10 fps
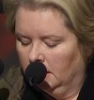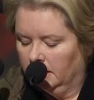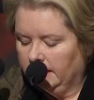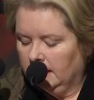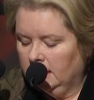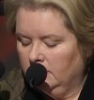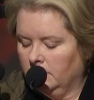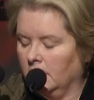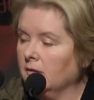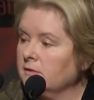Like
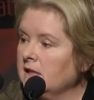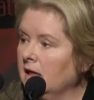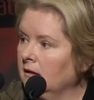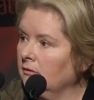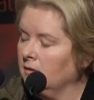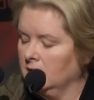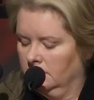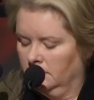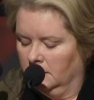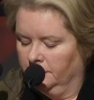him, I was
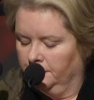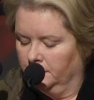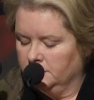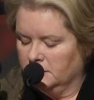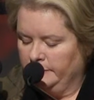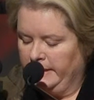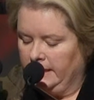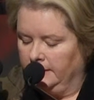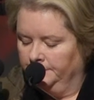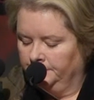angry and full of
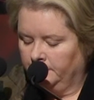despair,